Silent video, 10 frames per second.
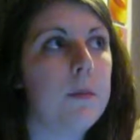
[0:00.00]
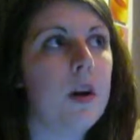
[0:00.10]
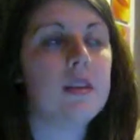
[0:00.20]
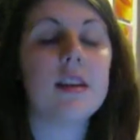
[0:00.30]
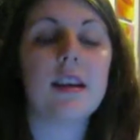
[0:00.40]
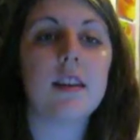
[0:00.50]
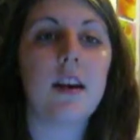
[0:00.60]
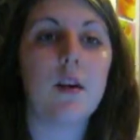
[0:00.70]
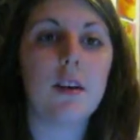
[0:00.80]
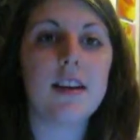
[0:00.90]
underneath
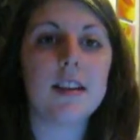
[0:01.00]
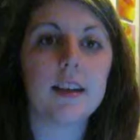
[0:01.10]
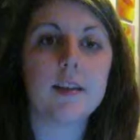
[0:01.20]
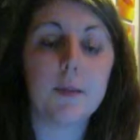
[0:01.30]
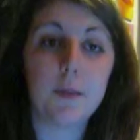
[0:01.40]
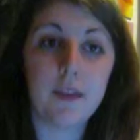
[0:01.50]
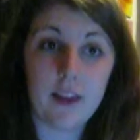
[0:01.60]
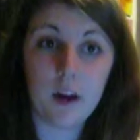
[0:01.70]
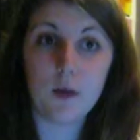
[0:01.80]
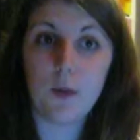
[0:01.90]
our radiator in
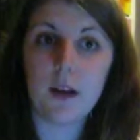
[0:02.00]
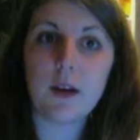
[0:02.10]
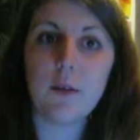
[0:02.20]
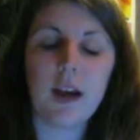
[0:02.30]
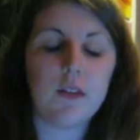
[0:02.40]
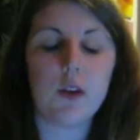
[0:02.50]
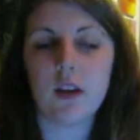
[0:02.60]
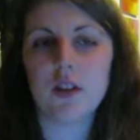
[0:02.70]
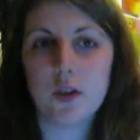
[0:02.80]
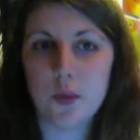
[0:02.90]
that hallway we have like
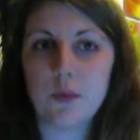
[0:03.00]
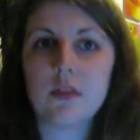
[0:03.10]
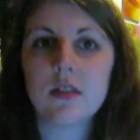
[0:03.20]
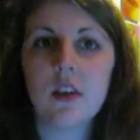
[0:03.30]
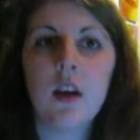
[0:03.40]
shoes